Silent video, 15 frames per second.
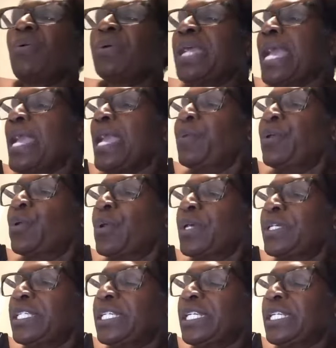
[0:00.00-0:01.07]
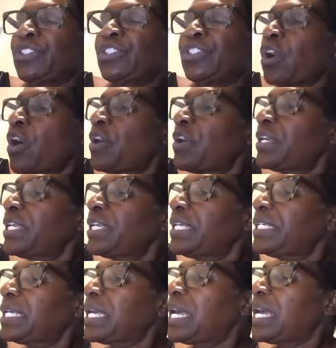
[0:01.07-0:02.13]
Okay, we're going to get
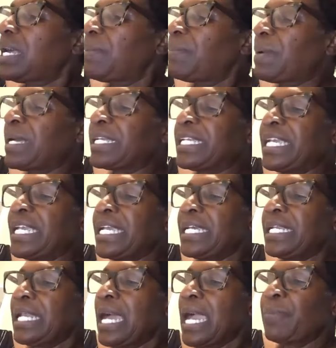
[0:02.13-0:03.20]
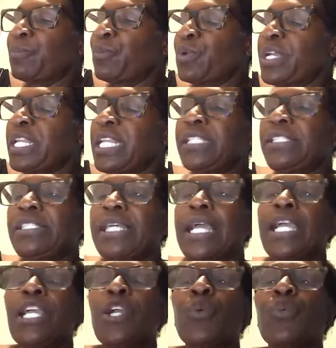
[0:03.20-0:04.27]
started. Um, again, I'm reading
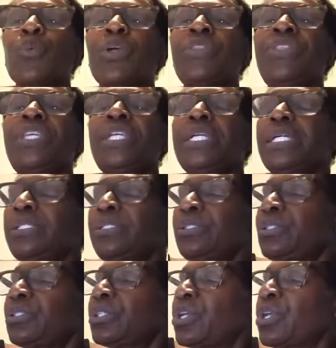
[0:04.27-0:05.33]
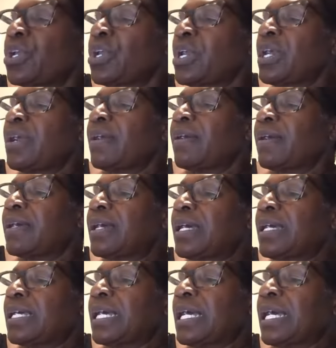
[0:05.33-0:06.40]
Second Corinthians
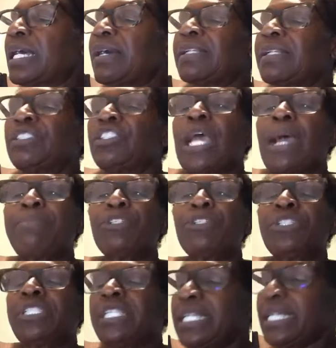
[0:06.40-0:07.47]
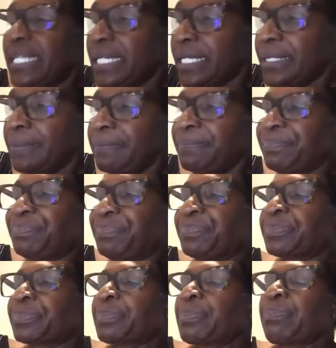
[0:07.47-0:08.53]
uh, chapter 10
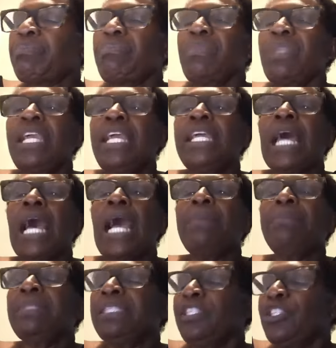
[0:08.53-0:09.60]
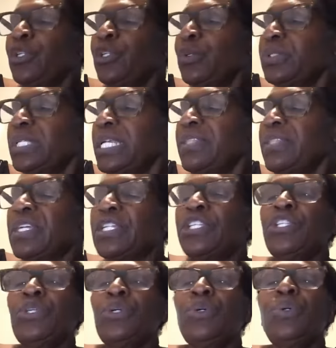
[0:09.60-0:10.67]
and I'm using the
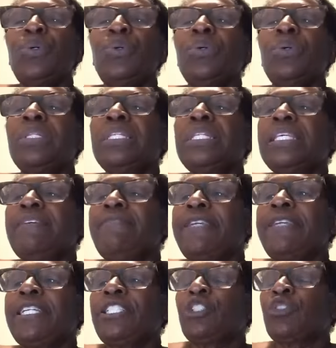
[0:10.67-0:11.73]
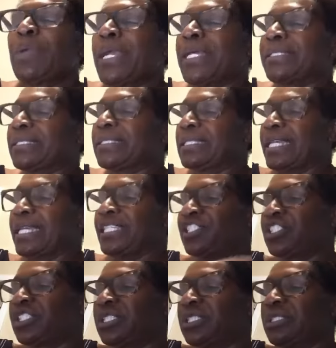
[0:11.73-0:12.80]
New Living
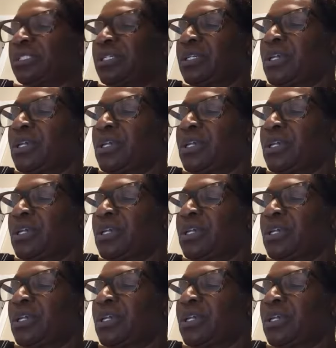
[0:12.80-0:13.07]
Translation,